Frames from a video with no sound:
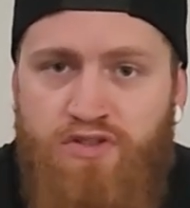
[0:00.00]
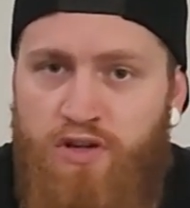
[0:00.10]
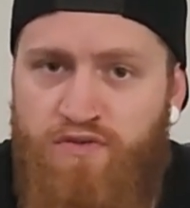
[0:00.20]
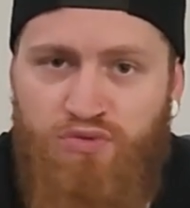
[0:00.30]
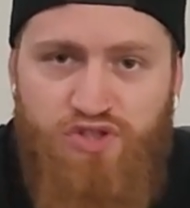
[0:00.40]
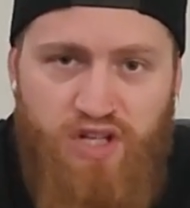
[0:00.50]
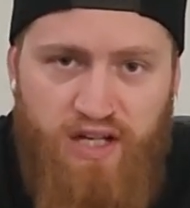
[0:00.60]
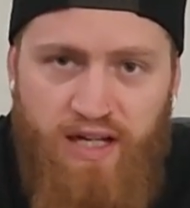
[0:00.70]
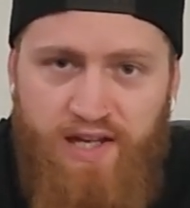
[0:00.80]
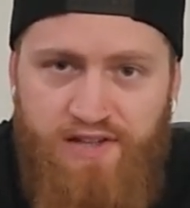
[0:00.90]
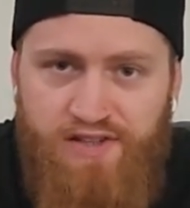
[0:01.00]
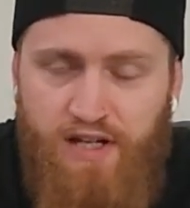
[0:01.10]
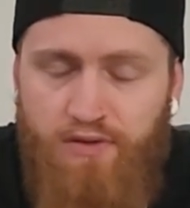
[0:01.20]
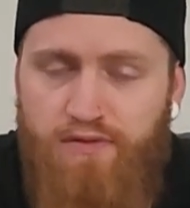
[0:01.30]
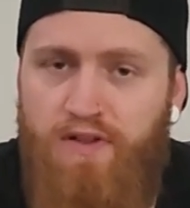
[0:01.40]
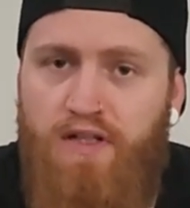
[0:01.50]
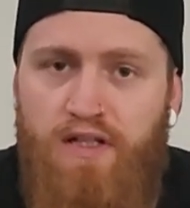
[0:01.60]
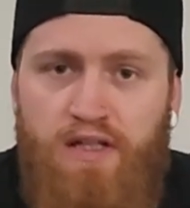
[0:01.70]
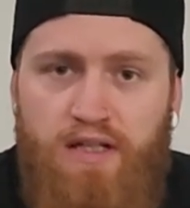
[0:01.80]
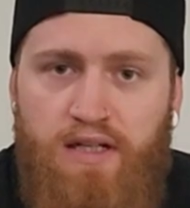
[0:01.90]
So if you want to check it out yourself,
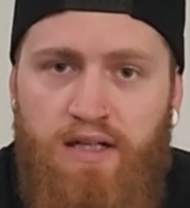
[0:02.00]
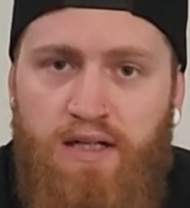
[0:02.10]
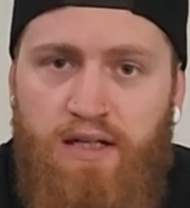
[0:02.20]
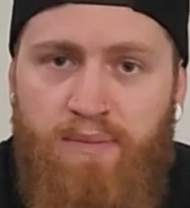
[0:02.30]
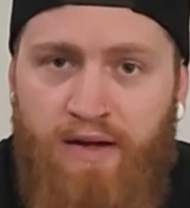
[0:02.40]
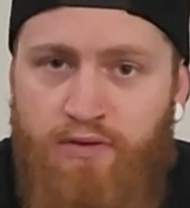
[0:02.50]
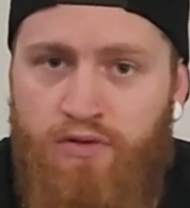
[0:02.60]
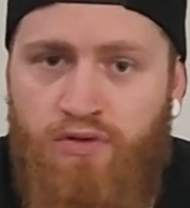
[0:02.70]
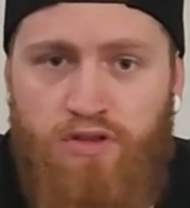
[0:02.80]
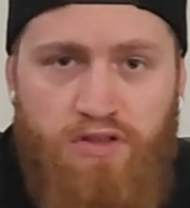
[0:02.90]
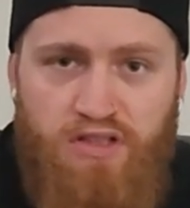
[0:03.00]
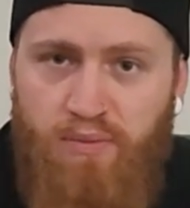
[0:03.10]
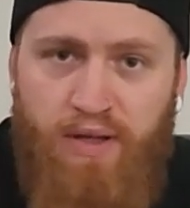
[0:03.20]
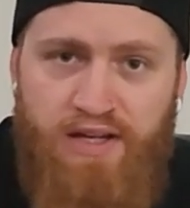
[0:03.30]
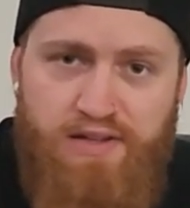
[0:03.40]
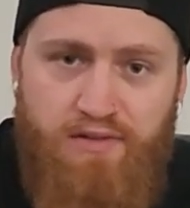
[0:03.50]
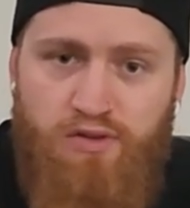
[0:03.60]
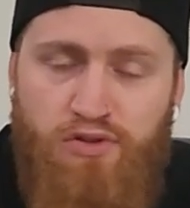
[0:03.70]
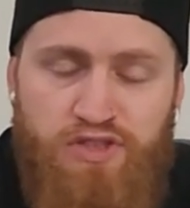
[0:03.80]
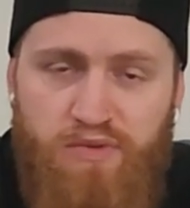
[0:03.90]
have a look, compare,
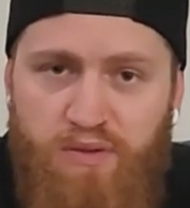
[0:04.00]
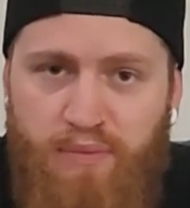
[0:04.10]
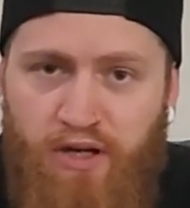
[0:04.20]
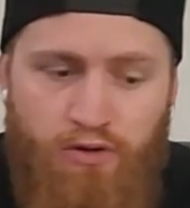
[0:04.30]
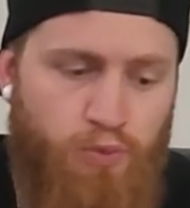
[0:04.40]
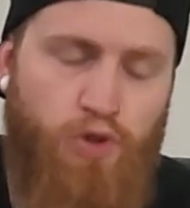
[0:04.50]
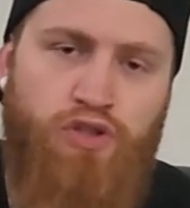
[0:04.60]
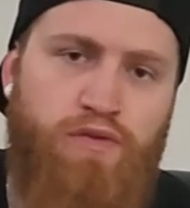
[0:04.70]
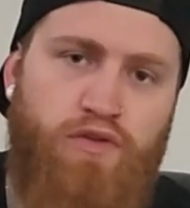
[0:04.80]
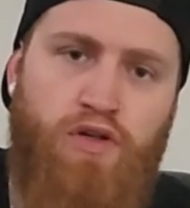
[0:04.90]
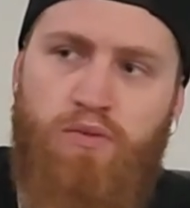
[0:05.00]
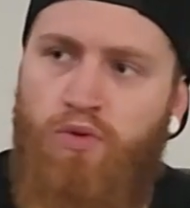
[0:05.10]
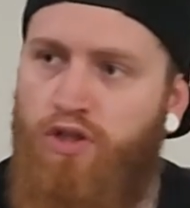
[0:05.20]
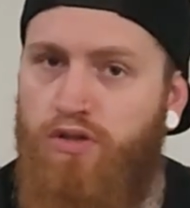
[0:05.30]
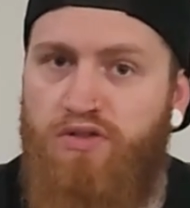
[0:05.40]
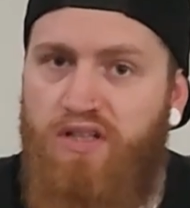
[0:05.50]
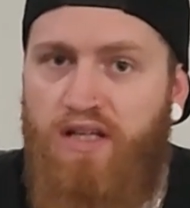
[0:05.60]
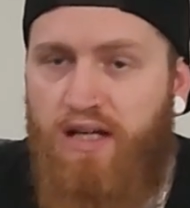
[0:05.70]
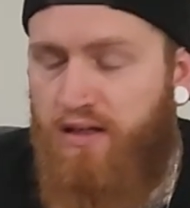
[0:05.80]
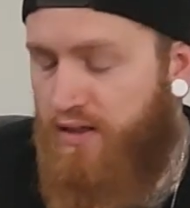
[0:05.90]
do some comparing of what you've got, what you're
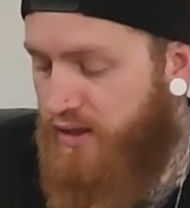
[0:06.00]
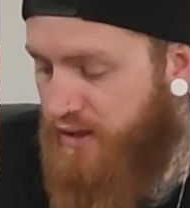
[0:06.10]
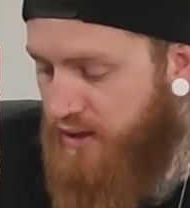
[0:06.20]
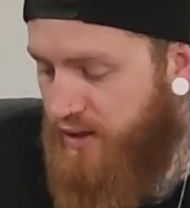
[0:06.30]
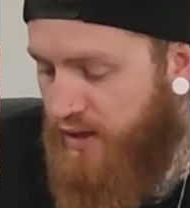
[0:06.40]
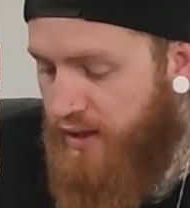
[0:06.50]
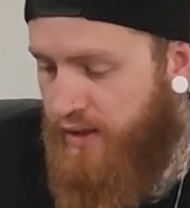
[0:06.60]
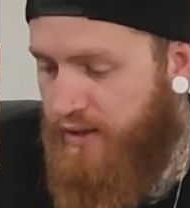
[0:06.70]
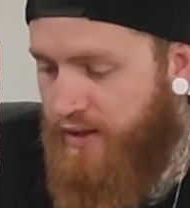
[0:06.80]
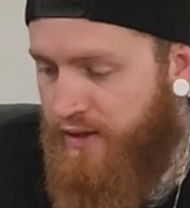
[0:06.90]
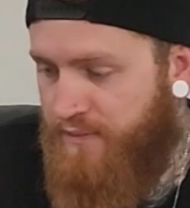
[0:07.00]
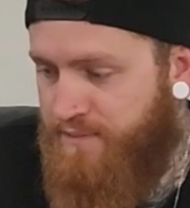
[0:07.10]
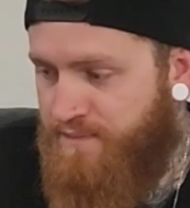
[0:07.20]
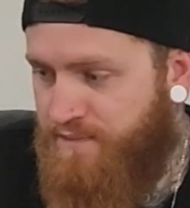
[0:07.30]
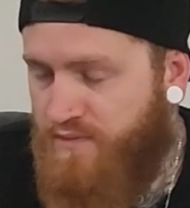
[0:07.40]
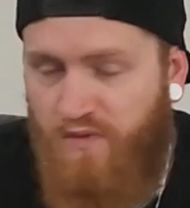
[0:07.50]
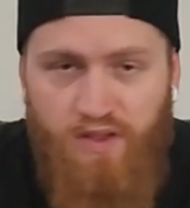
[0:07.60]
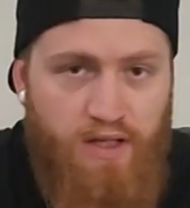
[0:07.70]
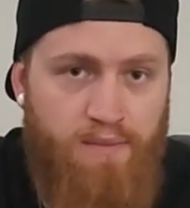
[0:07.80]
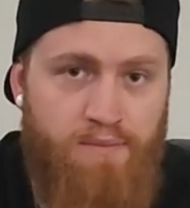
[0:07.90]
looking at, and
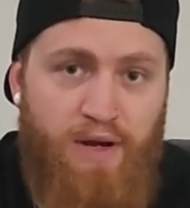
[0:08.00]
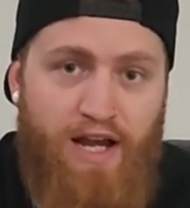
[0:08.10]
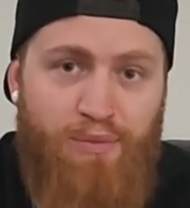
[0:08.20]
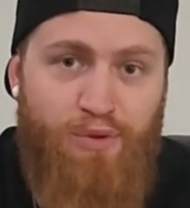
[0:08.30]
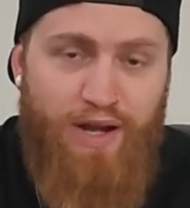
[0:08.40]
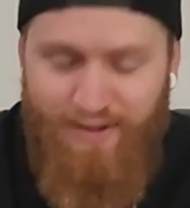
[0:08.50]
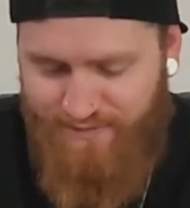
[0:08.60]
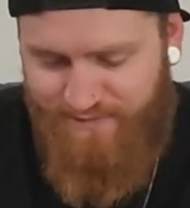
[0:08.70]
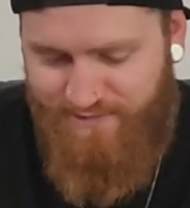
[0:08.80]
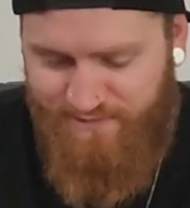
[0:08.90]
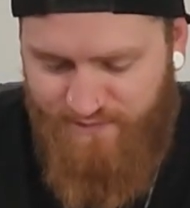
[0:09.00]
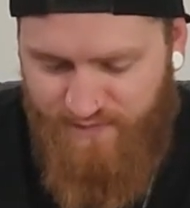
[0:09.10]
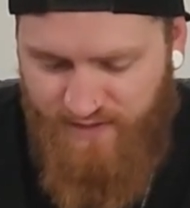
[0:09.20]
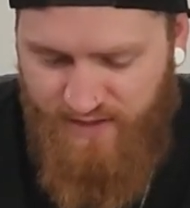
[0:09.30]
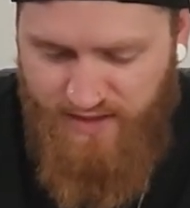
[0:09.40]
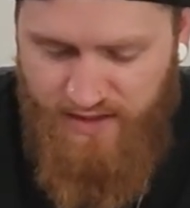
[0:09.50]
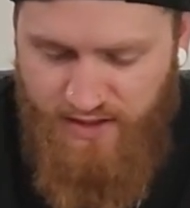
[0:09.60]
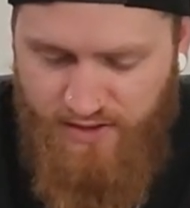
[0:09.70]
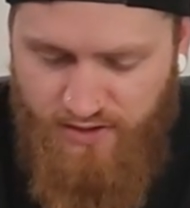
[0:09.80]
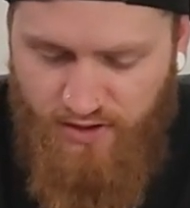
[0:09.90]
yeah, might help you out.
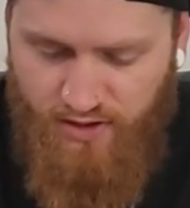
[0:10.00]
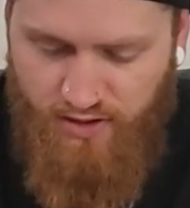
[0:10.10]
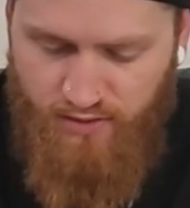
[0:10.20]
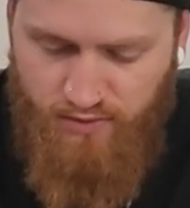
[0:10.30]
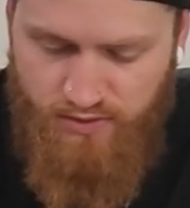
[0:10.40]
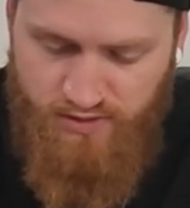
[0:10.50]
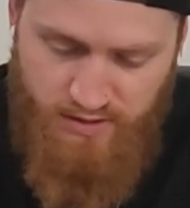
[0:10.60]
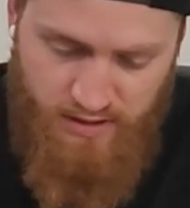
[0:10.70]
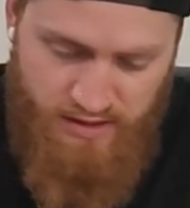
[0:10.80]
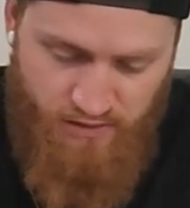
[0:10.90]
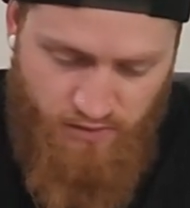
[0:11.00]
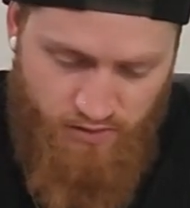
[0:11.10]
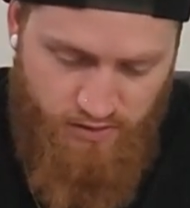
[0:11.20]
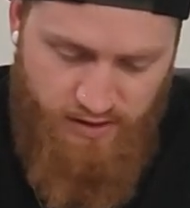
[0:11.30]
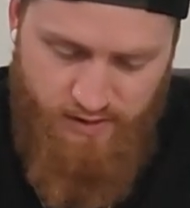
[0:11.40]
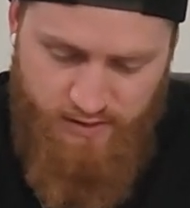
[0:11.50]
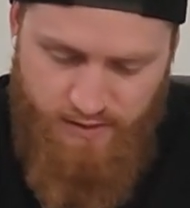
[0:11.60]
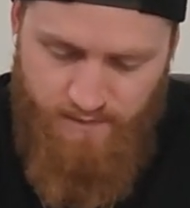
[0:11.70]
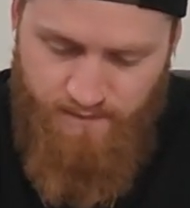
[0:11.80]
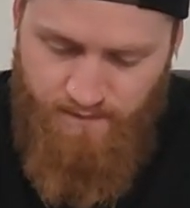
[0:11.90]
So just unload this.